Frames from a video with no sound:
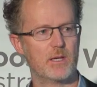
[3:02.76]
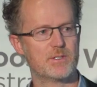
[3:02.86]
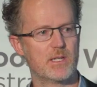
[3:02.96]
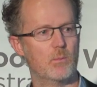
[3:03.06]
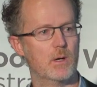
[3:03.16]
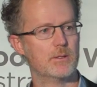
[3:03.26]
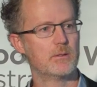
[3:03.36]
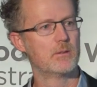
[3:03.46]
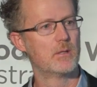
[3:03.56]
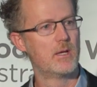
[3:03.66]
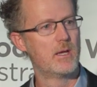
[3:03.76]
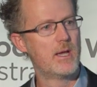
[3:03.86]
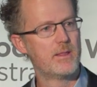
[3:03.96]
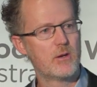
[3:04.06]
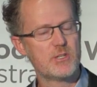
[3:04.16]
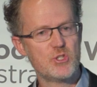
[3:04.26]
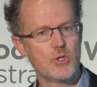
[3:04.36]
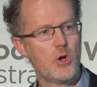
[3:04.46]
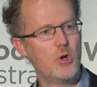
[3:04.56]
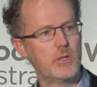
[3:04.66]
give someone? There is
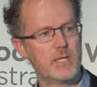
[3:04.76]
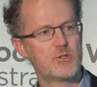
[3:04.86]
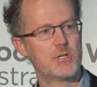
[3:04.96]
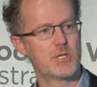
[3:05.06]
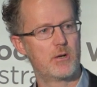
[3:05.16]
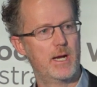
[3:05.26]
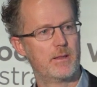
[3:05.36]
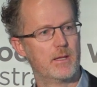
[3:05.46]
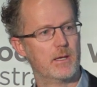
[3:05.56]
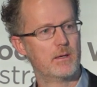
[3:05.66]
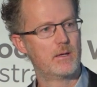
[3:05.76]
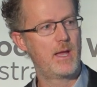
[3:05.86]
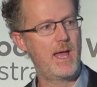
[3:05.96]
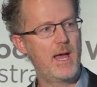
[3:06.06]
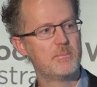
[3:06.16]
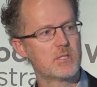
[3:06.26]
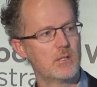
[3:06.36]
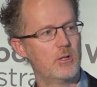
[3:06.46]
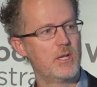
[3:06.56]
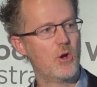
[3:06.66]
no literature out there,
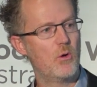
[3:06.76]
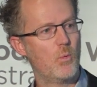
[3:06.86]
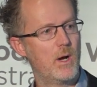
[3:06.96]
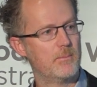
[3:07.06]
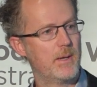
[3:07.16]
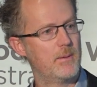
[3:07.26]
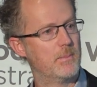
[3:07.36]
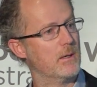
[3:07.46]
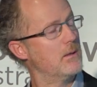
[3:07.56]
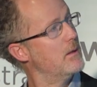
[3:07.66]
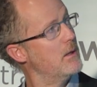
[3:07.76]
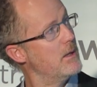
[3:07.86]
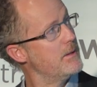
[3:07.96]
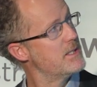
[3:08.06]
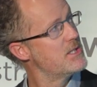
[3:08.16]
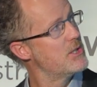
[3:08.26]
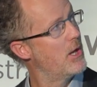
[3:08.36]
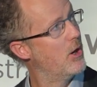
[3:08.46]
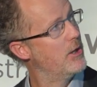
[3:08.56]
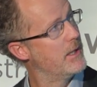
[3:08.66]
absolutely not one paper. This is the
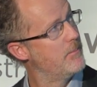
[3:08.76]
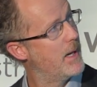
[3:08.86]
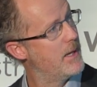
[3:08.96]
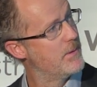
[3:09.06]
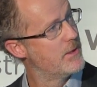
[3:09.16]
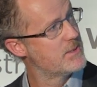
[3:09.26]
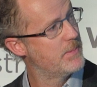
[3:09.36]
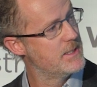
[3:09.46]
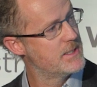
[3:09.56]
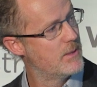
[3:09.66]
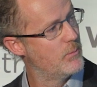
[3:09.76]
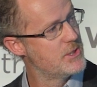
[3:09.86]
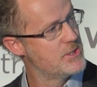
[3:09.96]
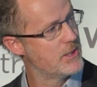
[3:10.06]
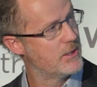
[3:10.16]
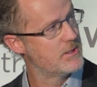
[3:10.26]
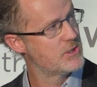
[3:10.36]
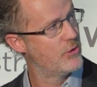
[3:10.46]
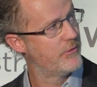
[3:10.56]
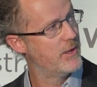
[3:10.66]
only paper that's been done, which is a
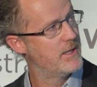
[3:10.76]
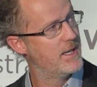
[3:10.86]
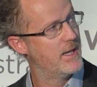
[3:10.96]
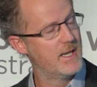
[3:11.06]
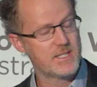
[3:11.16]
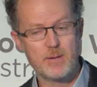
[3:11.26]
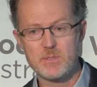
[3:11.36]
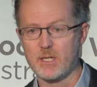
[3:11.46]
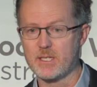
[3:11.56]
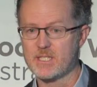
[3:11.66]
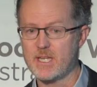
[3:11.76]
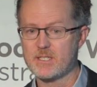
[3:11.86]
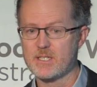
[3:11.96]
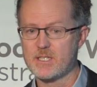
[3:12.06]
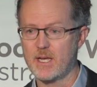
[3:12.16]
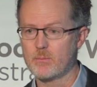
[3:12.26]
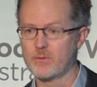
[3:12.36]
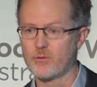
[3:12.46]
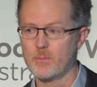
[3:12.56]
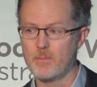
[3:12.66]
sort of attempt at a consensus
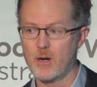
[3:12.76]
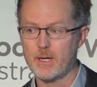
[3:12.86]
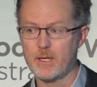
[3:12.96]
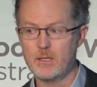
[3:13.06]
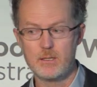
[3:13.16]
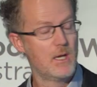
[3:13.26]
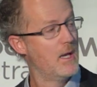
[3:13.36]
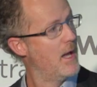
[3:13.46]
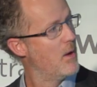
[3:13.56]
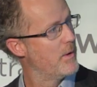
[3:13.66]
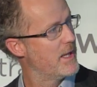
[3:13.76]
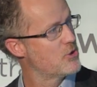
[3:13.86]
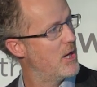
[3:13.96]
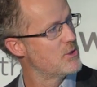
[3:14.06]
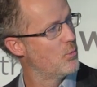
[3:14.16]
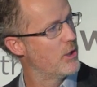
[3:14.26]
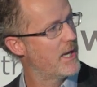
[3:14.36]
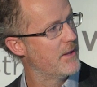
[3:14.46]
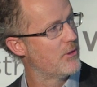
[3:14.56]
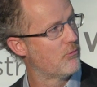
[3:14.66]
statement from America, where they tried to work
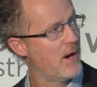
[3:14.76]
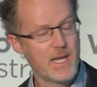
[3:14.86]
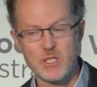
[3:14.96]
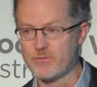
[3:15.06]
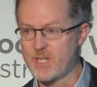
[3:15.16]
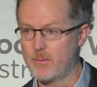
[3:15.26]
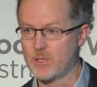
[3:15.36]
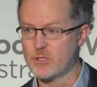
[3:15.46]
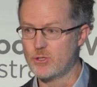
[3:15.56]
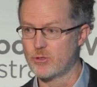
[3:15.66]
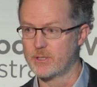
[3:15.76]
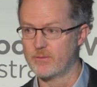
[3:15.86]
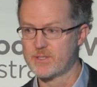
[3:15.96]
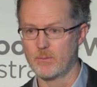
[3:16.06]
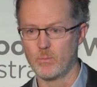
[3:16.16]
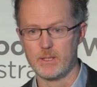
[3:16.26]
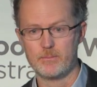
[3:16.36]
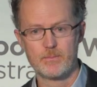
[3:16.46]
out the range of tablets you should give someone.